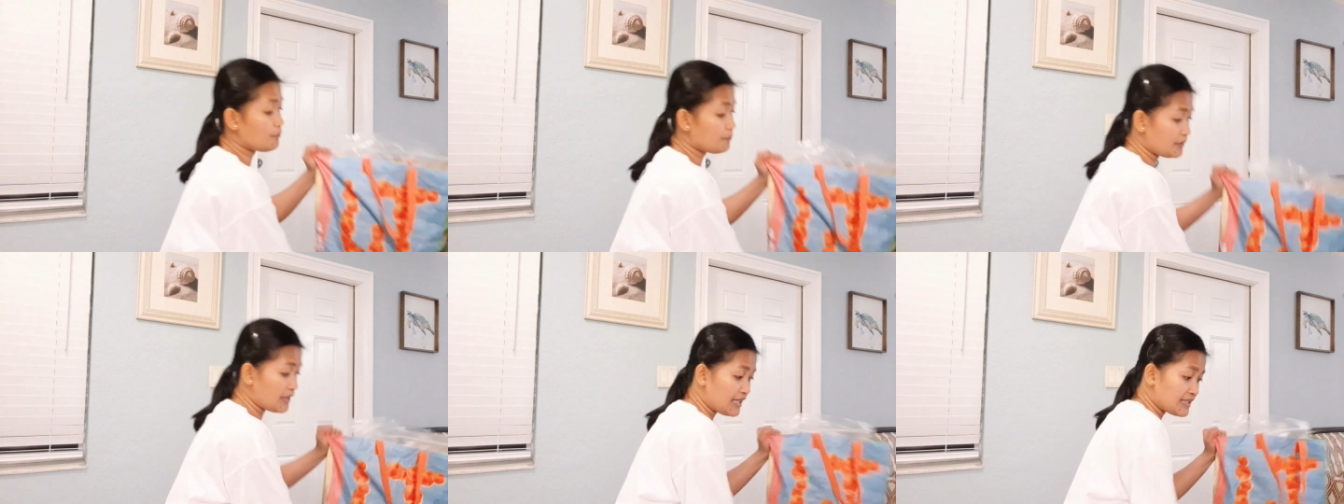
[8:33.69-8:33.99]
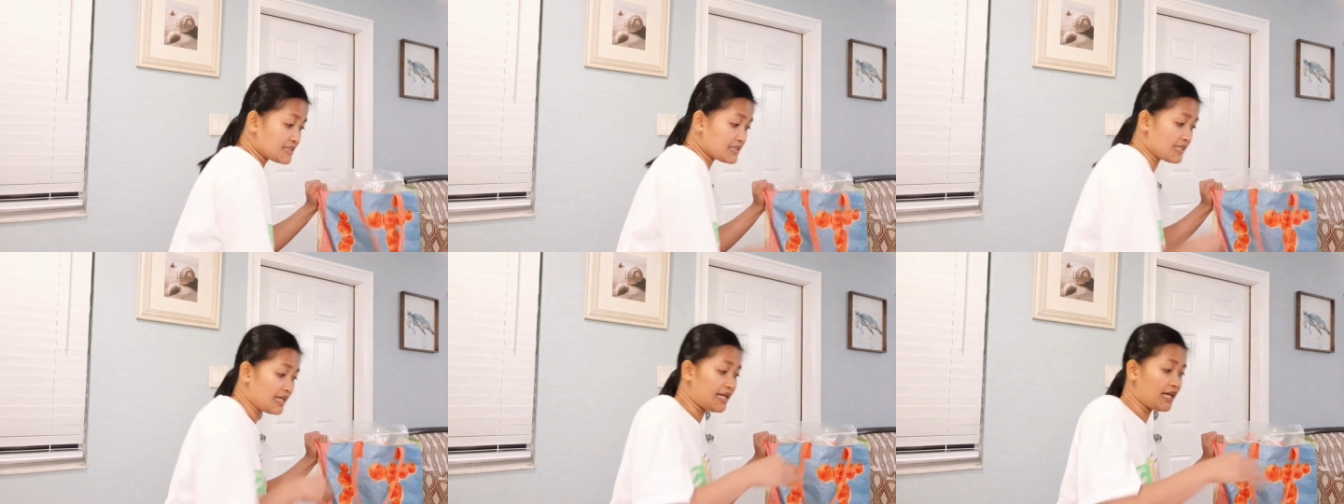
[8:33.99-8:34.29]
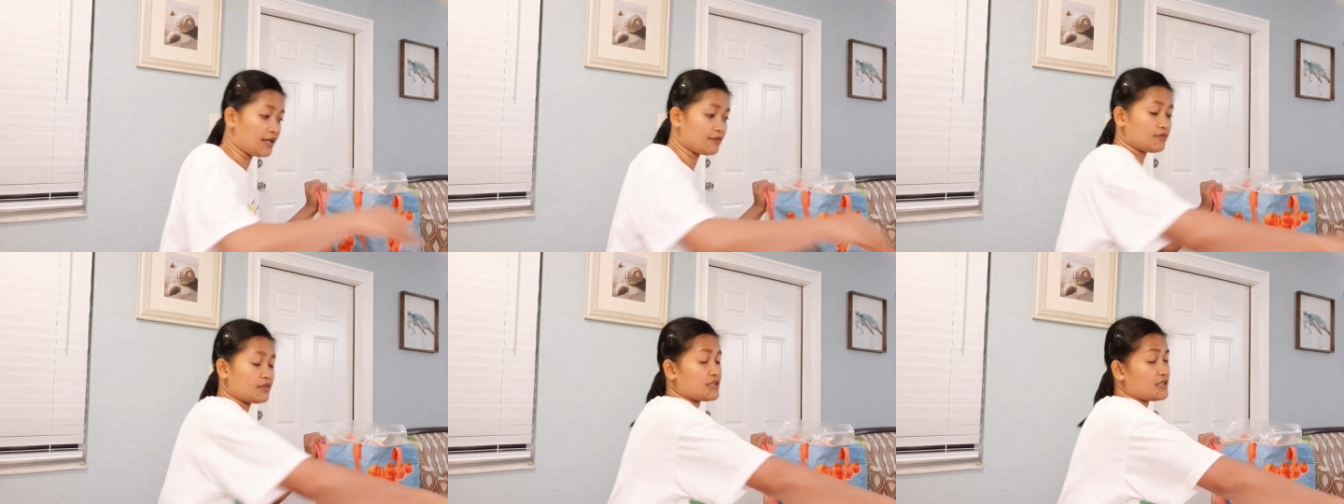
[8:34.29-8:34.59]
Plus, I
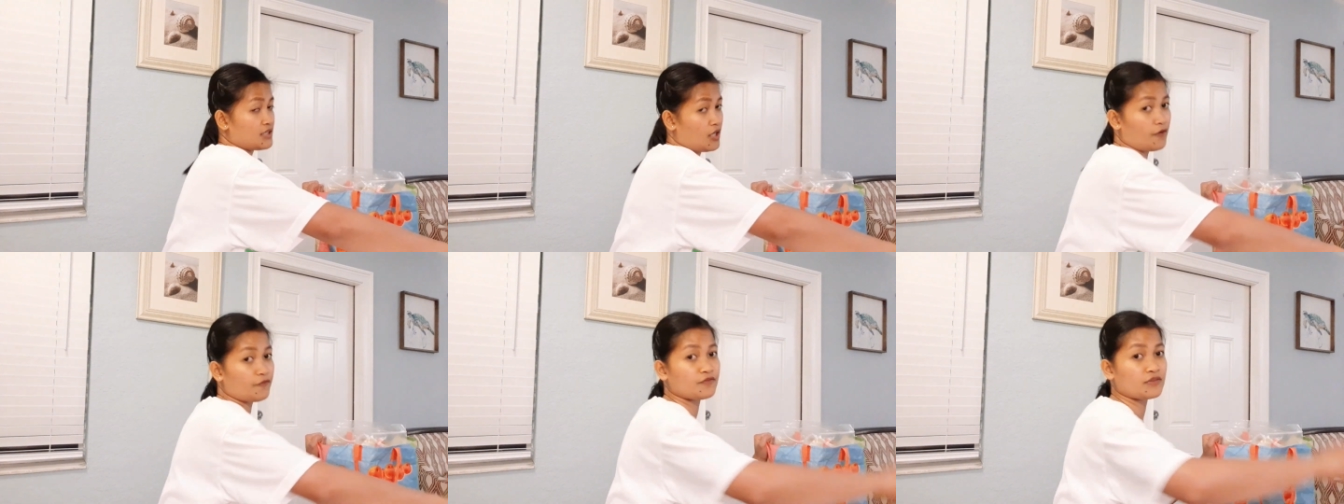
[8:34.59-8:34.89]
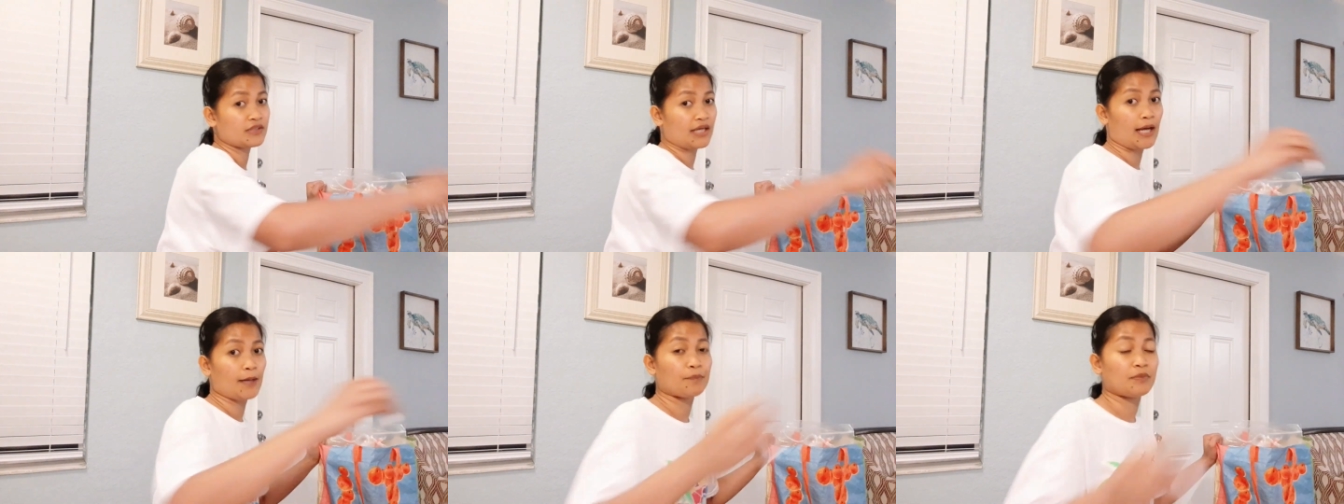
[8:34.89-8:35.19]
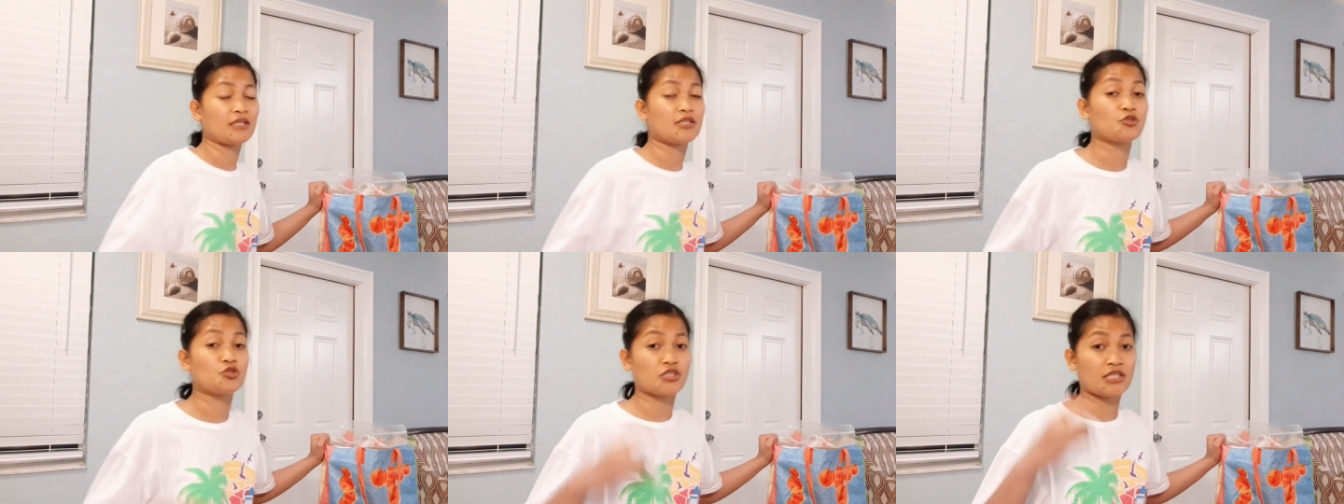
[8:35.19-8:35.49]
have the soft
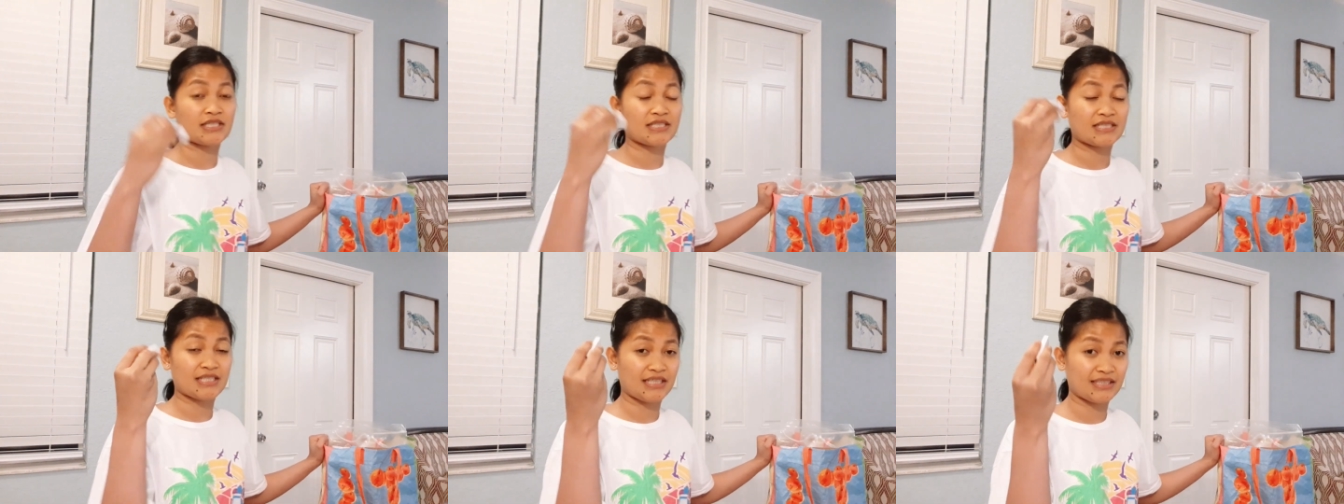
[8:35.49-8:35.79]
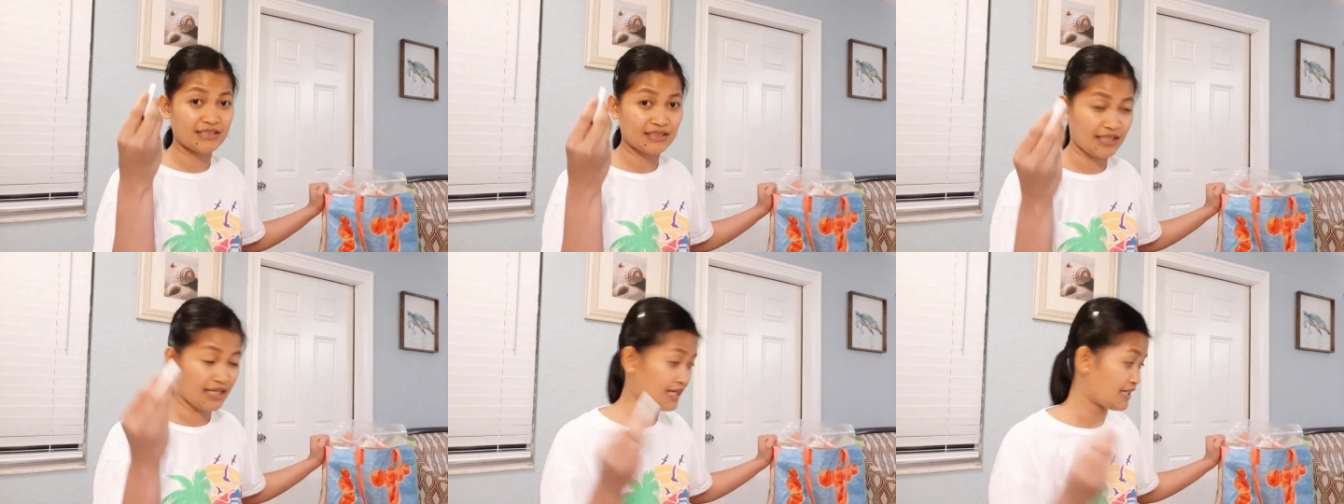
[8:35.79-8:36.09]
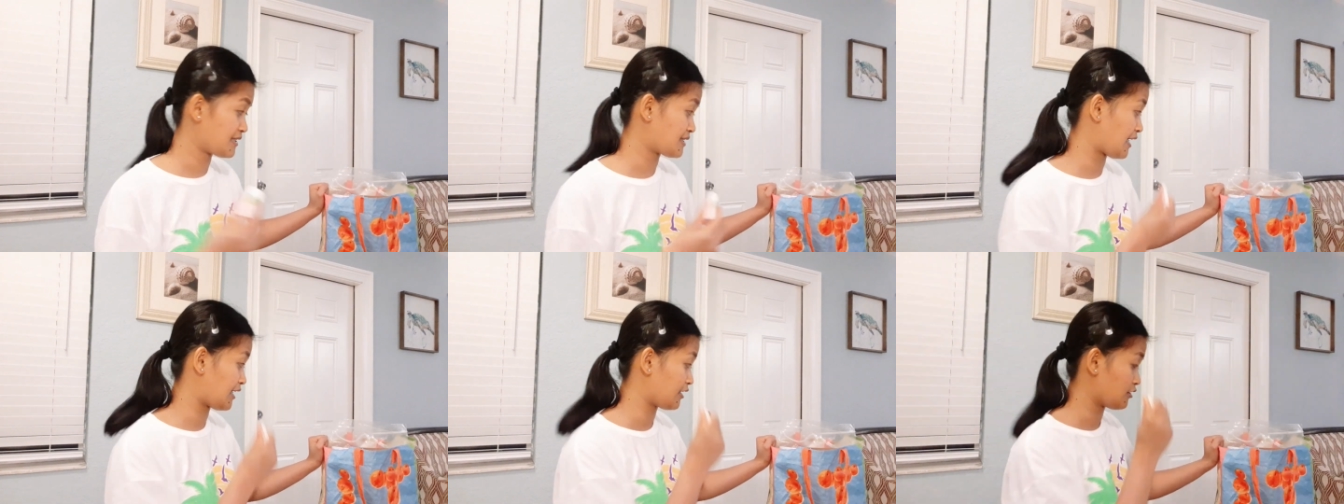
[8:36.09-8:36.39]
copy just in
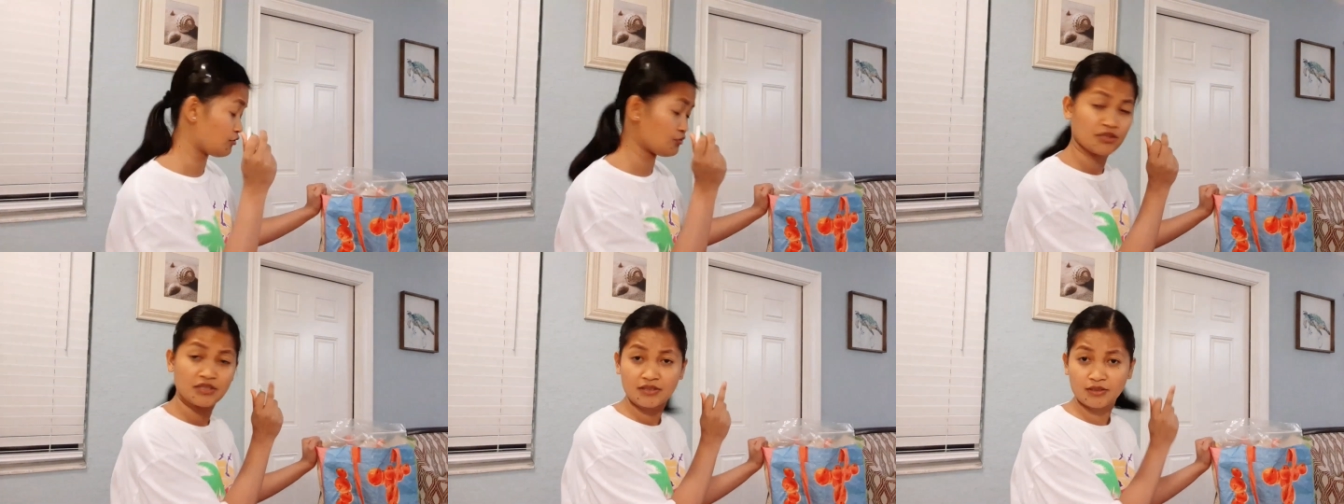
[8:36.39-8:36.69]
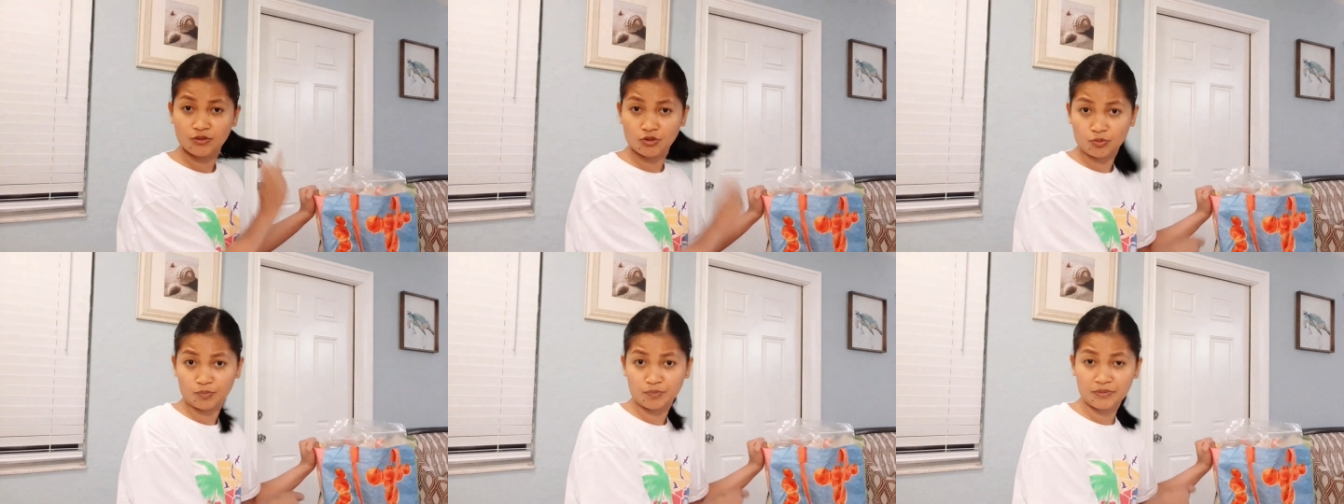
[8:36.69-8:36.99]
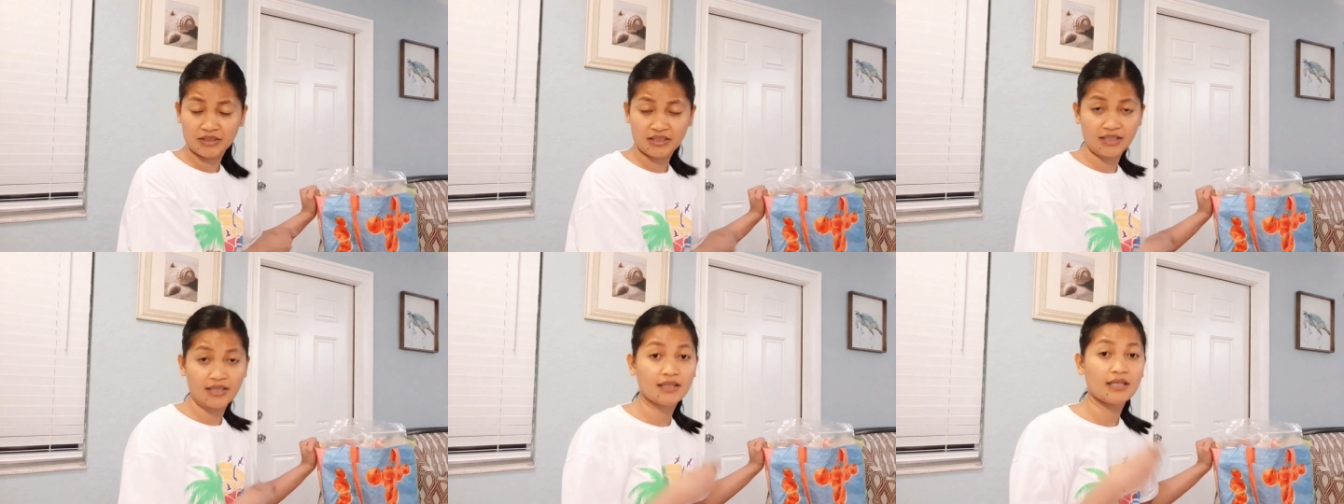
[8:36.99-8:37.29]
case I lose the
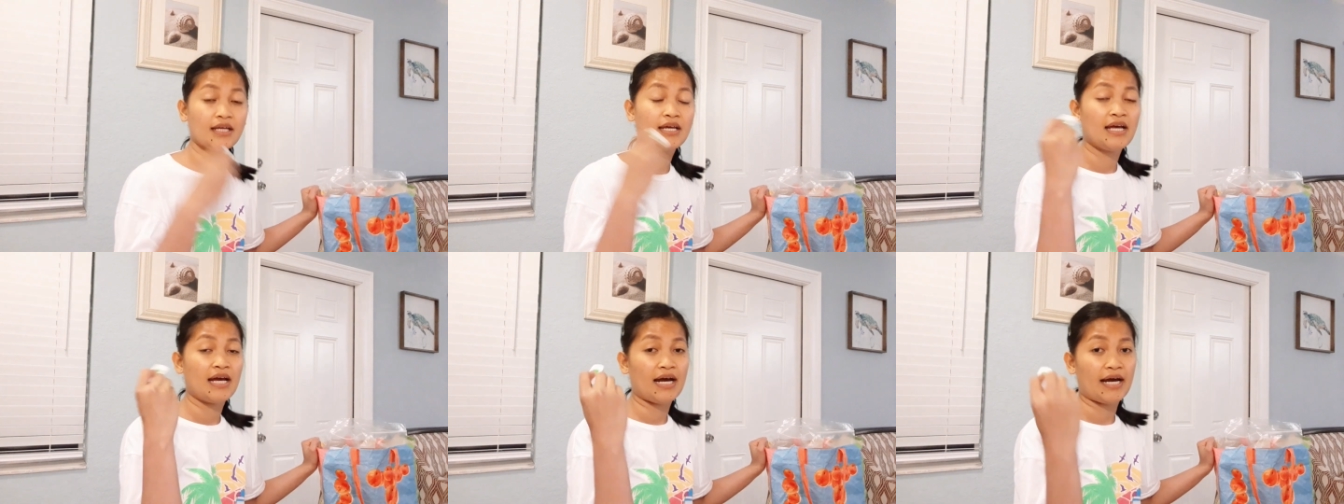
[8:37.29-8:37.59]
duplicate.